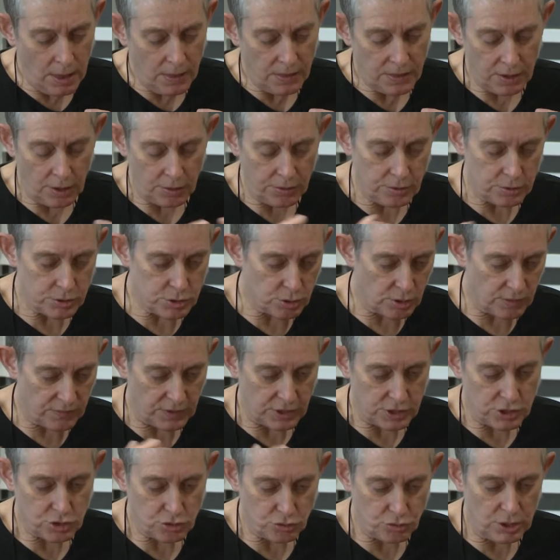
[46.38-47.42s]
The other sort of
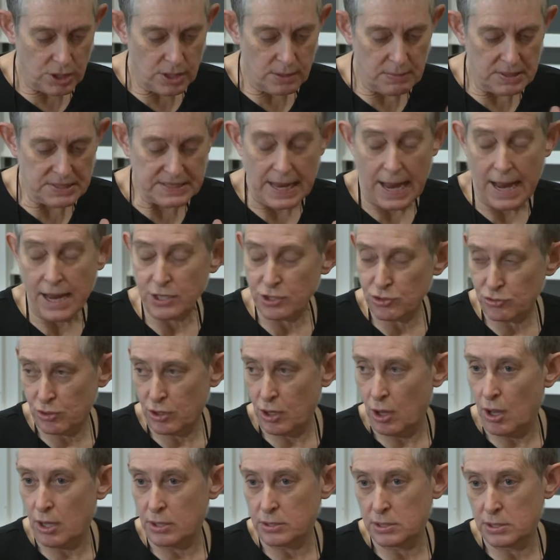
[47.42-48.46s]
extreme is
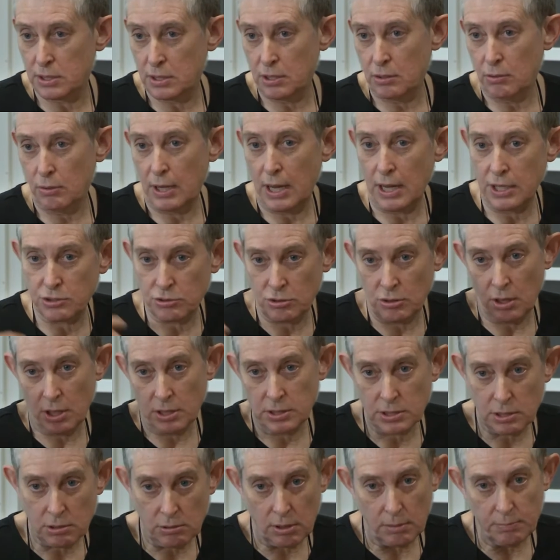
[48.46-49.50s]
astronauts. You know, when
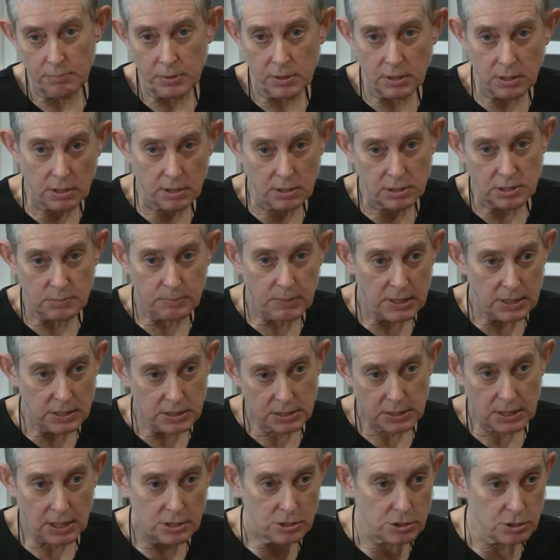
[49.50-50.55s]
astronauts go up into the space
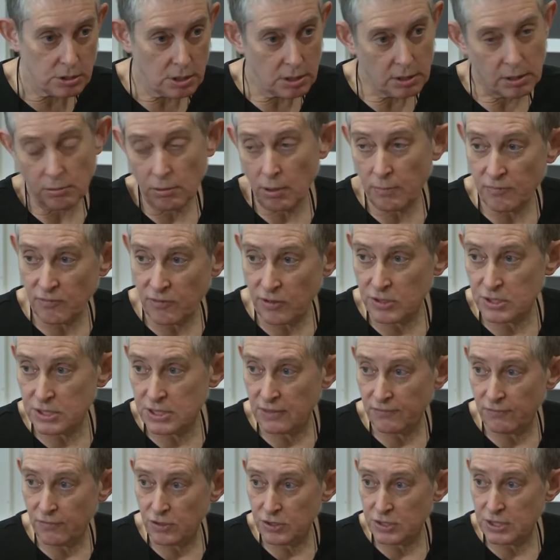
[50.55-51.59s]
station and they're up
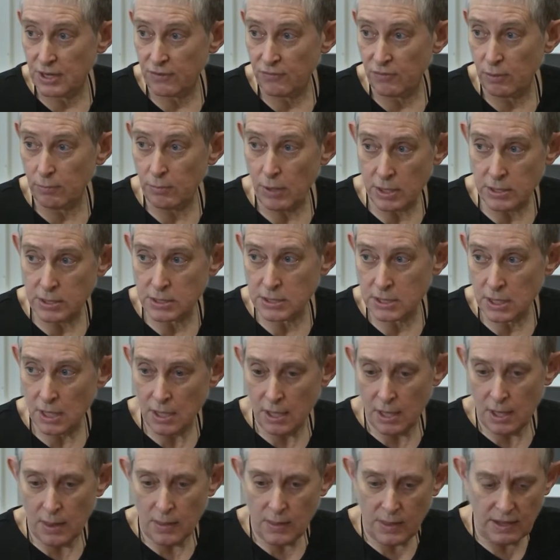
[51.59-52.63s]
for several months,
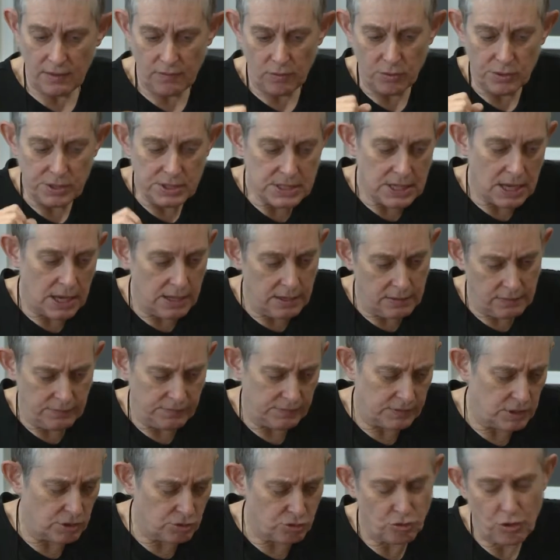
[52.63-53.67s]
they have all these kind
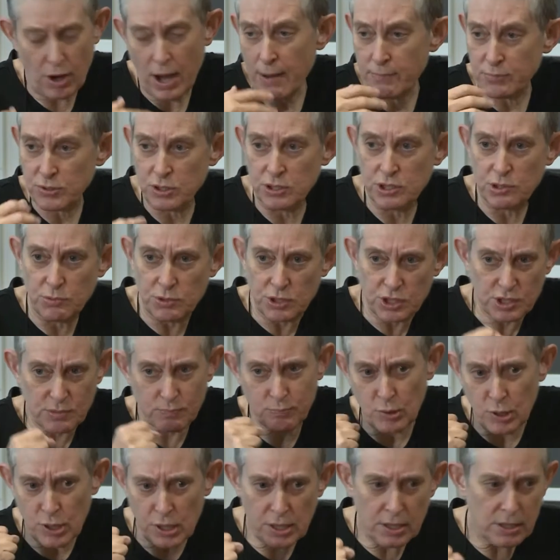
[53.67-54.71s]
of contraptions with
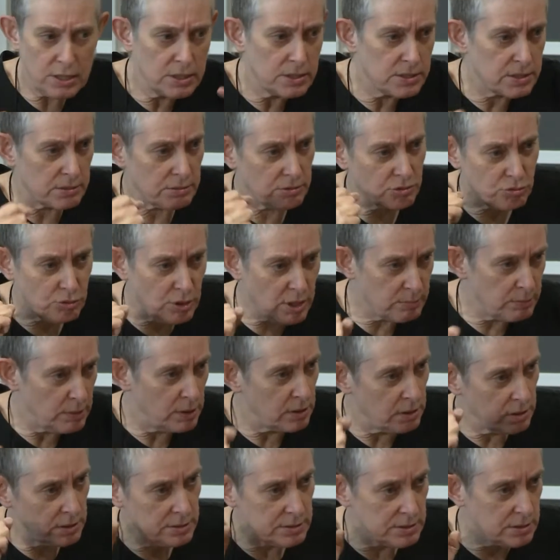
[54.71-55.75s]
springs and
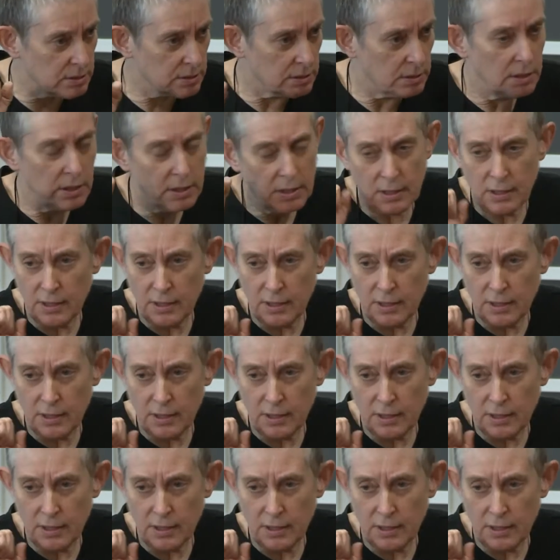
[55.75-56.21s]
treadmills, and